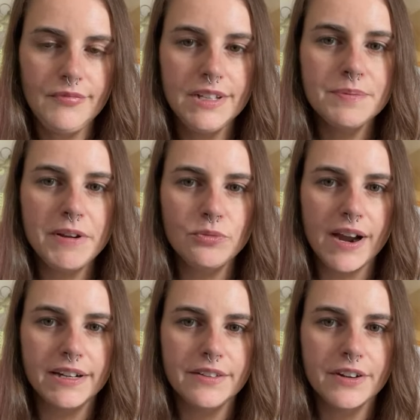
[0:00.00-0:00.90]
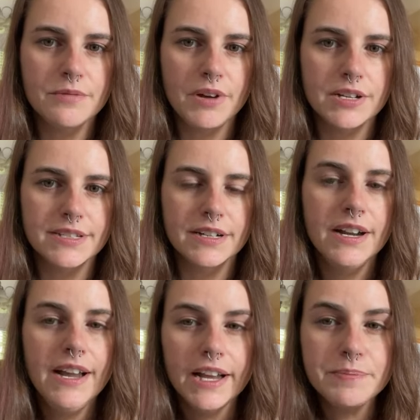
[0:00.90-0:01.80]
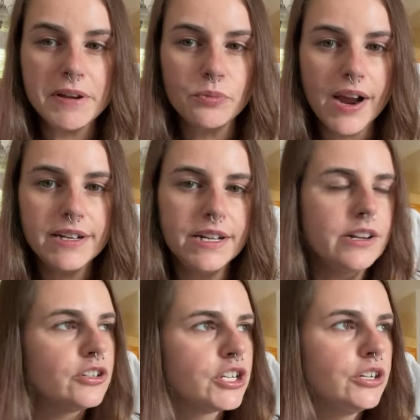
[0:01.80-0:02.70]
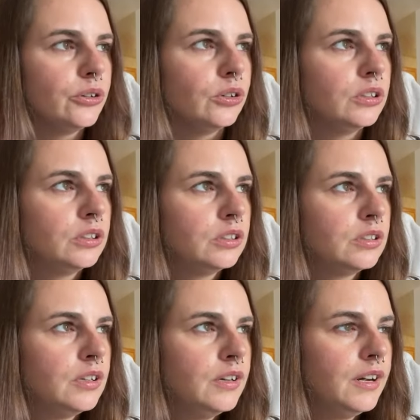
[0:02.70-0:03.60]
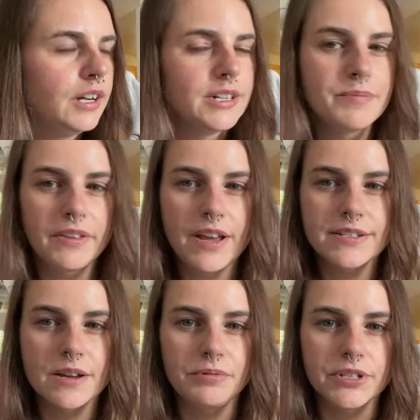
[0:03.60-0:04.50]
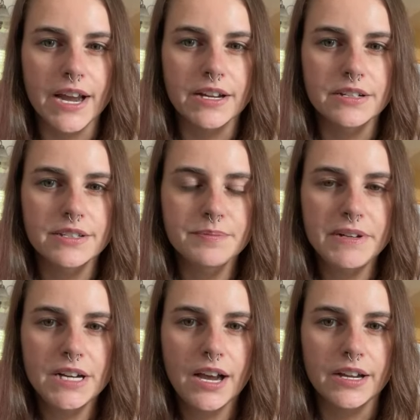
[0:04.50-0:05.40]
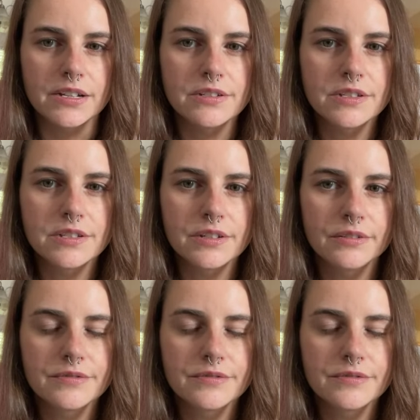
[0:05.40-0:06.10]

It's been rainy there in Boston. It's been rainy here too. Um, the last couple days. It's been nice.